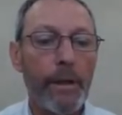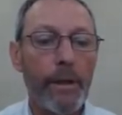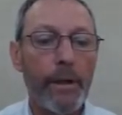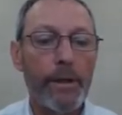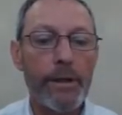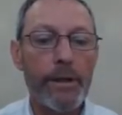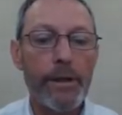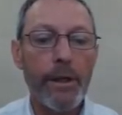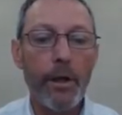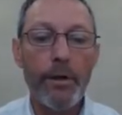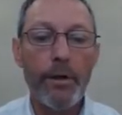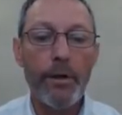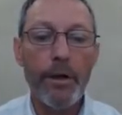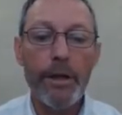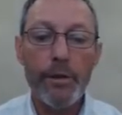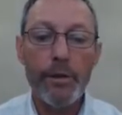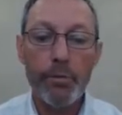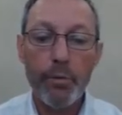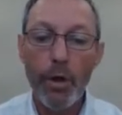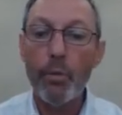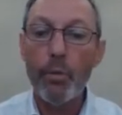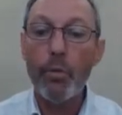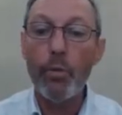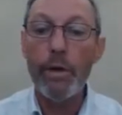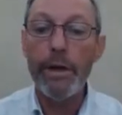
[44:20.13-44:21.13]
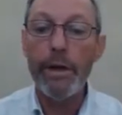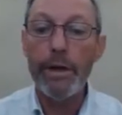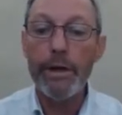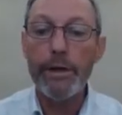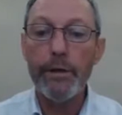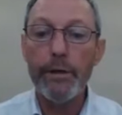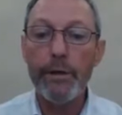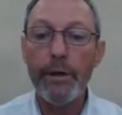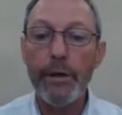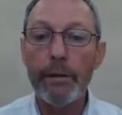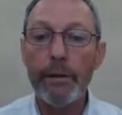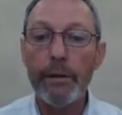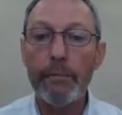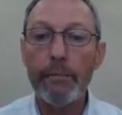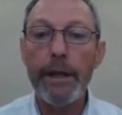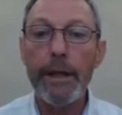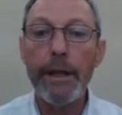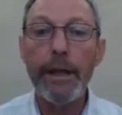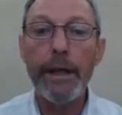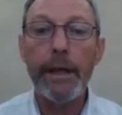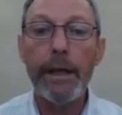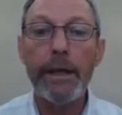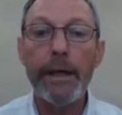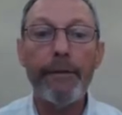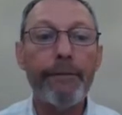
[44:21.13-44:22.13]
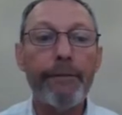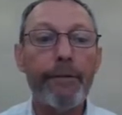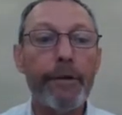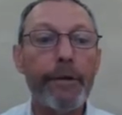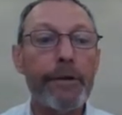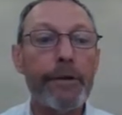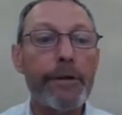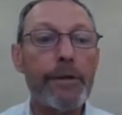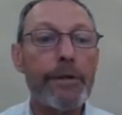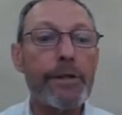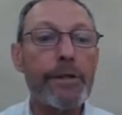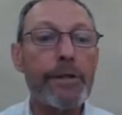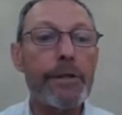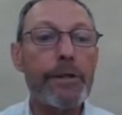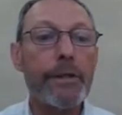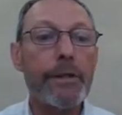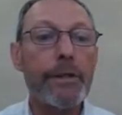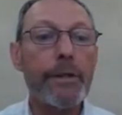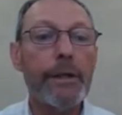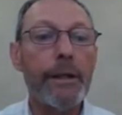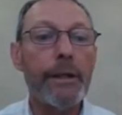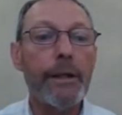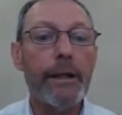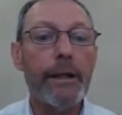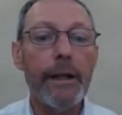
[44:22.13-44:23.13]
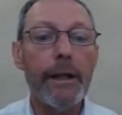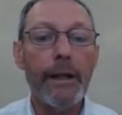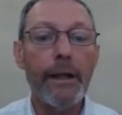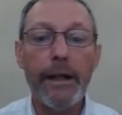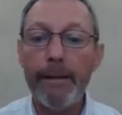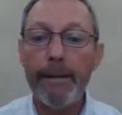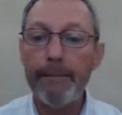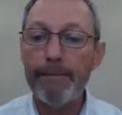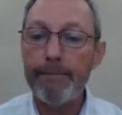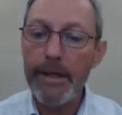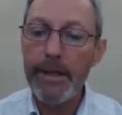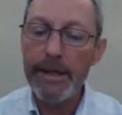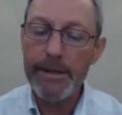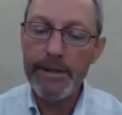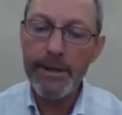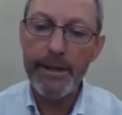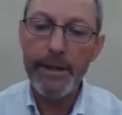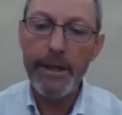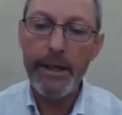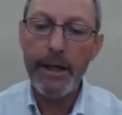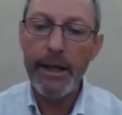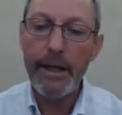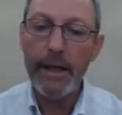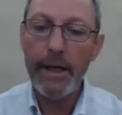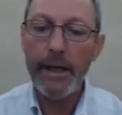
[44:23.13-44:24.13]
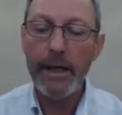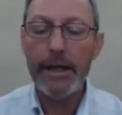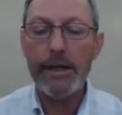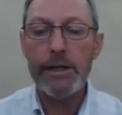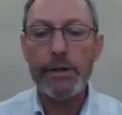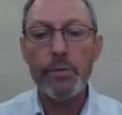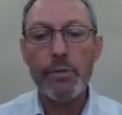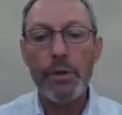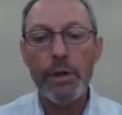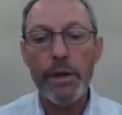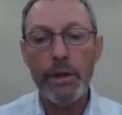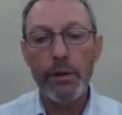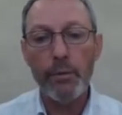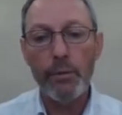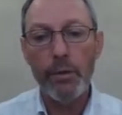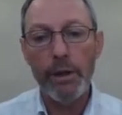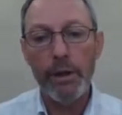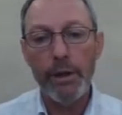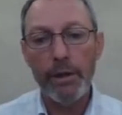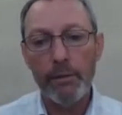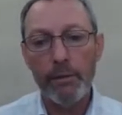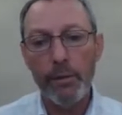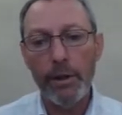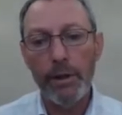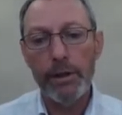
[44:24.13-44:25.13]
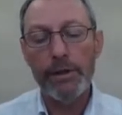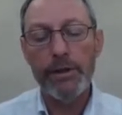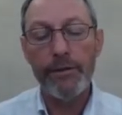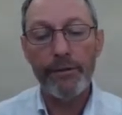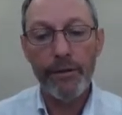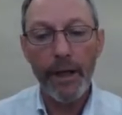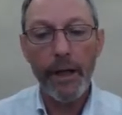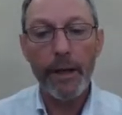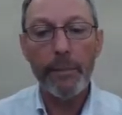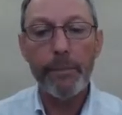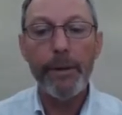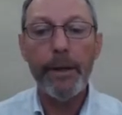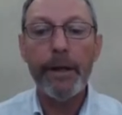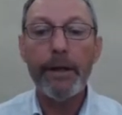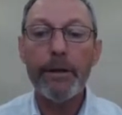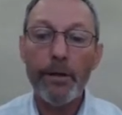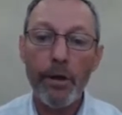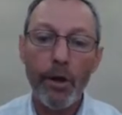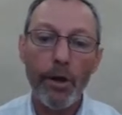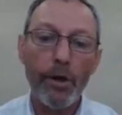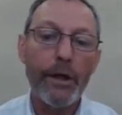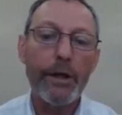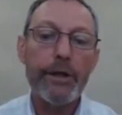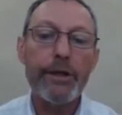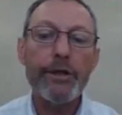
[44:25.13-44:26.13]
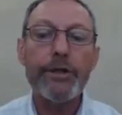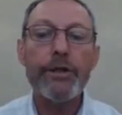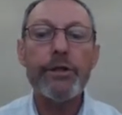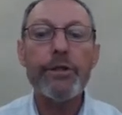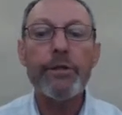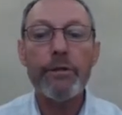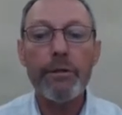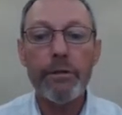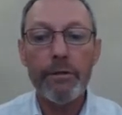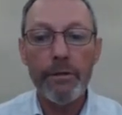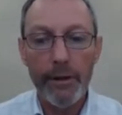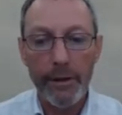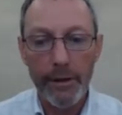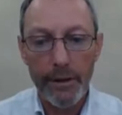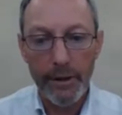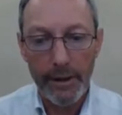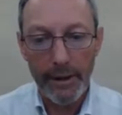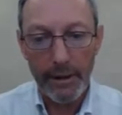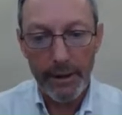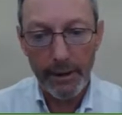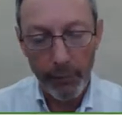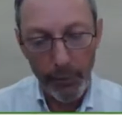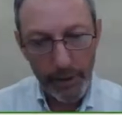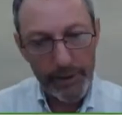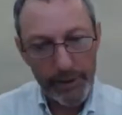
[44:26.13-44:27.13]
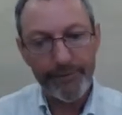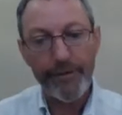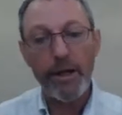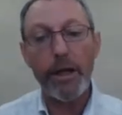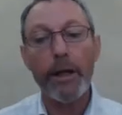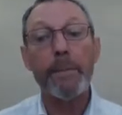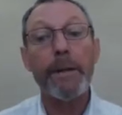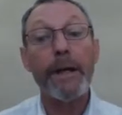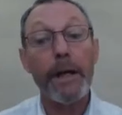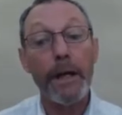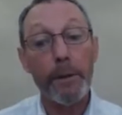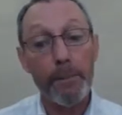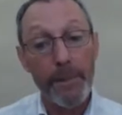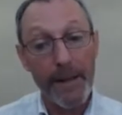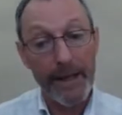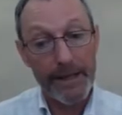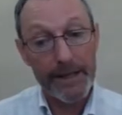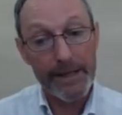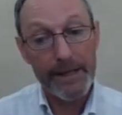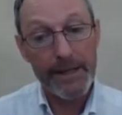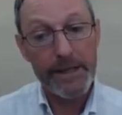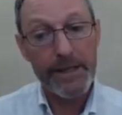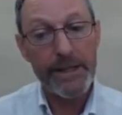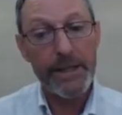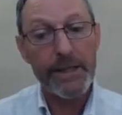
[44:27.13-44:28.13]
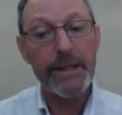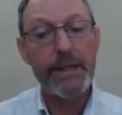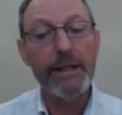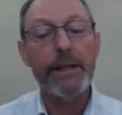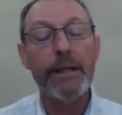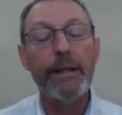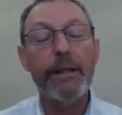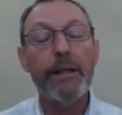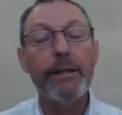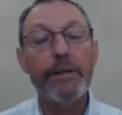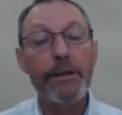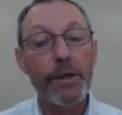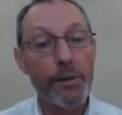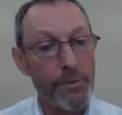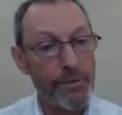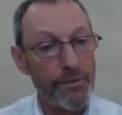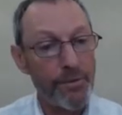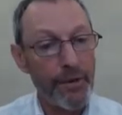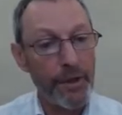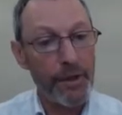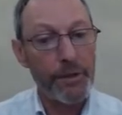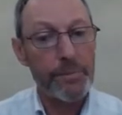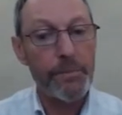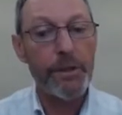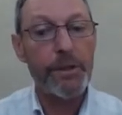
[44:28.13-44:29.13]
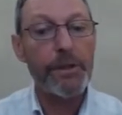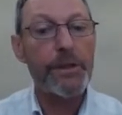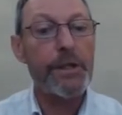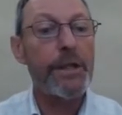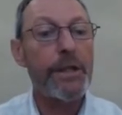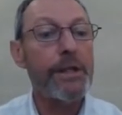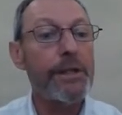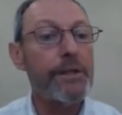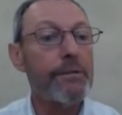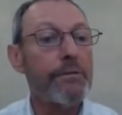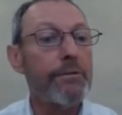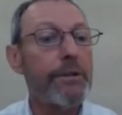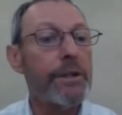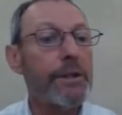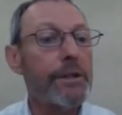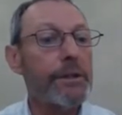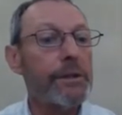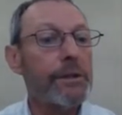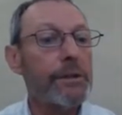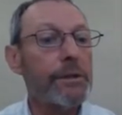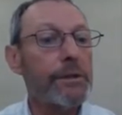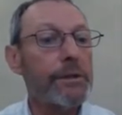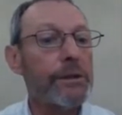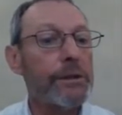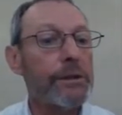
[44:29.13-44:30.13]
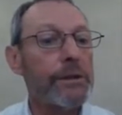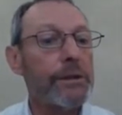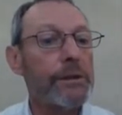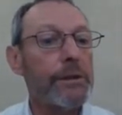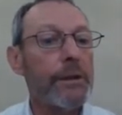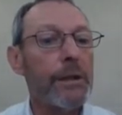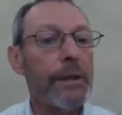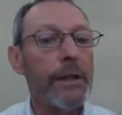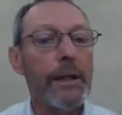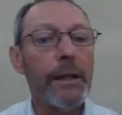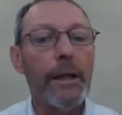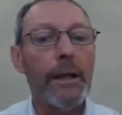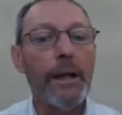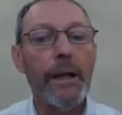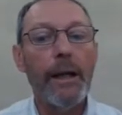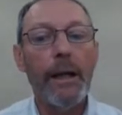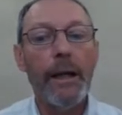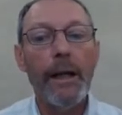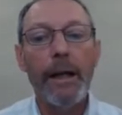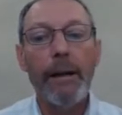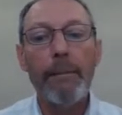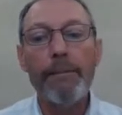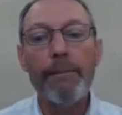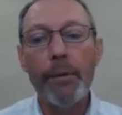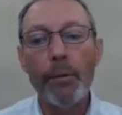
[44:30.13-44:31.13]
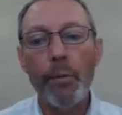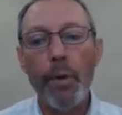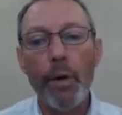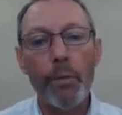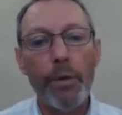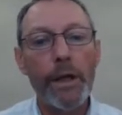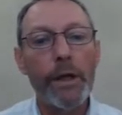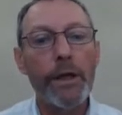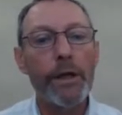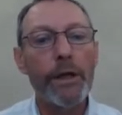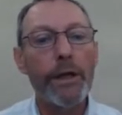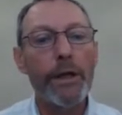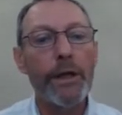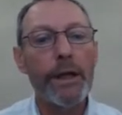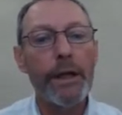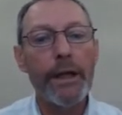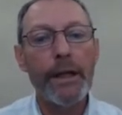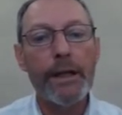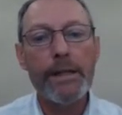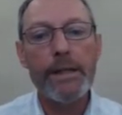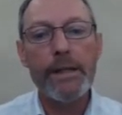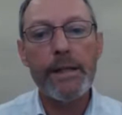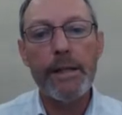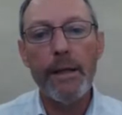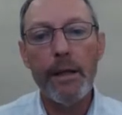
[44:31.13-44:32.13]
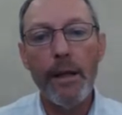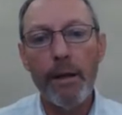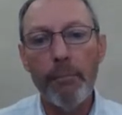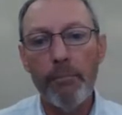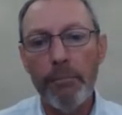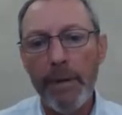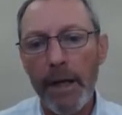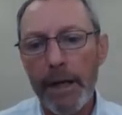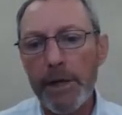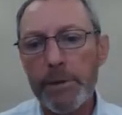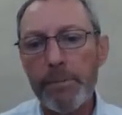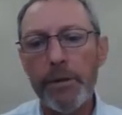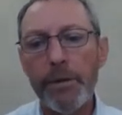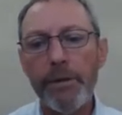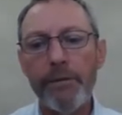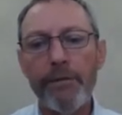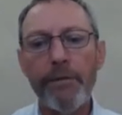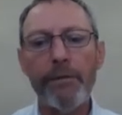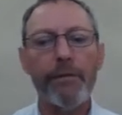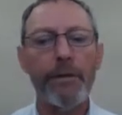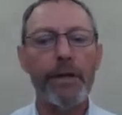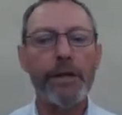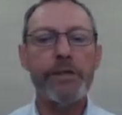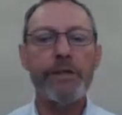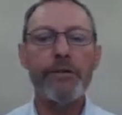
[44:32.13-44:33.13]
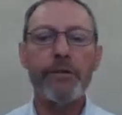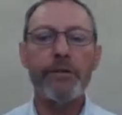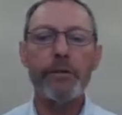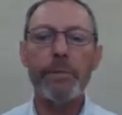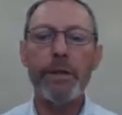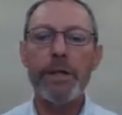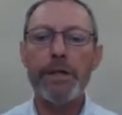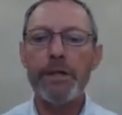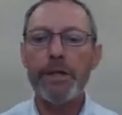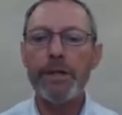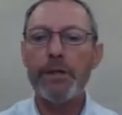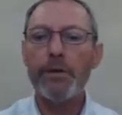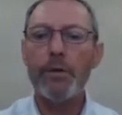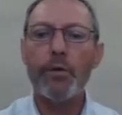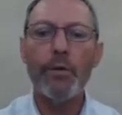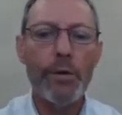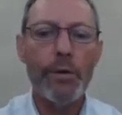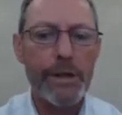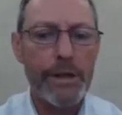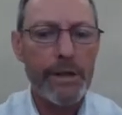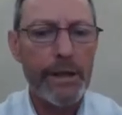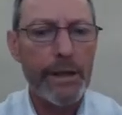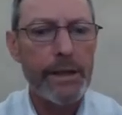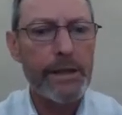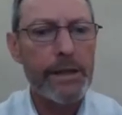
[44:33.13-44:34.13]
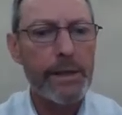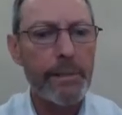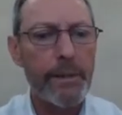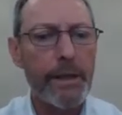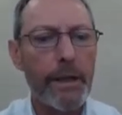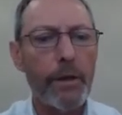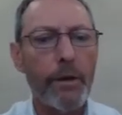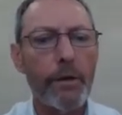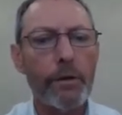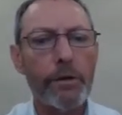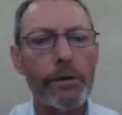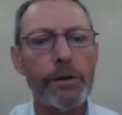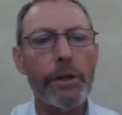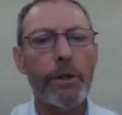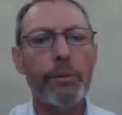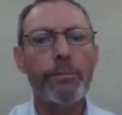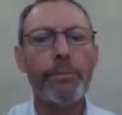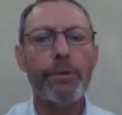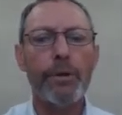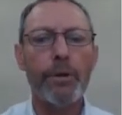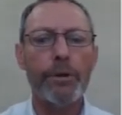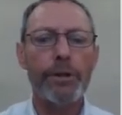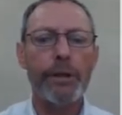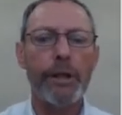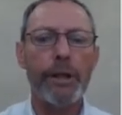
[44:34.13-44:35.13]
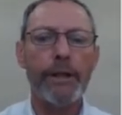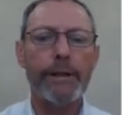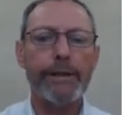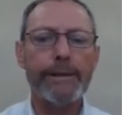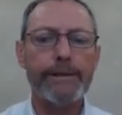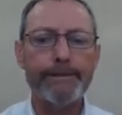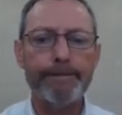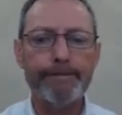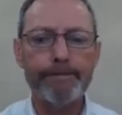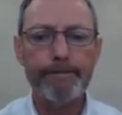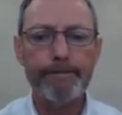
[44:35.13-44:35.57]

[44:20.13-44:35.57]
So is what we're doing making a difference? Um, yes, I think it is. We're, we're, we're developing knowledge, uh, we're developing capacity in terms of expertise and resources. Um, but what we're learning is that management of invasive species always needs to be a long-term project.